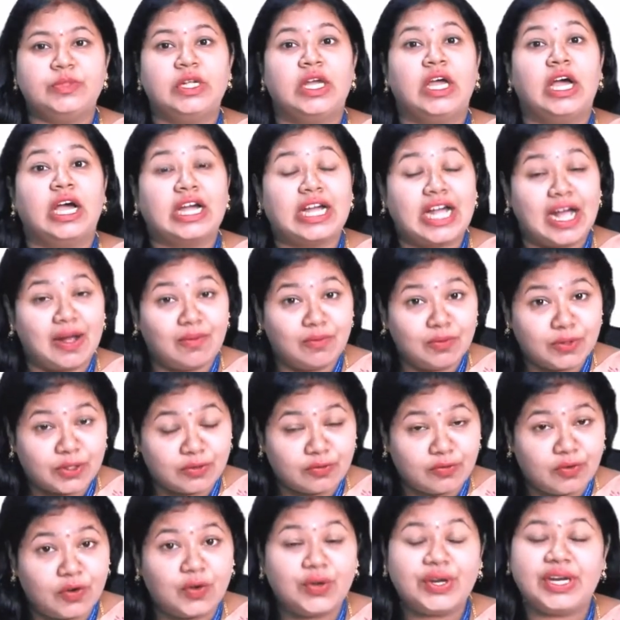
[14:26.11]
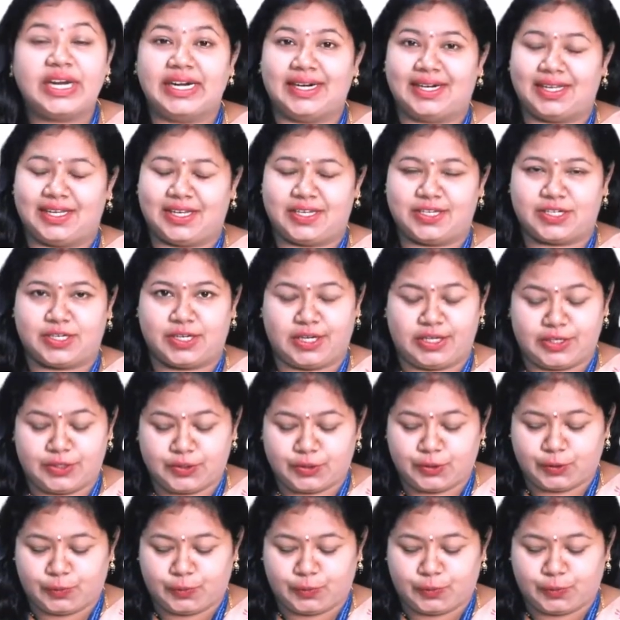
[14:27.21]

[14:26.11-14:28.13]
counter flow heat exchanger.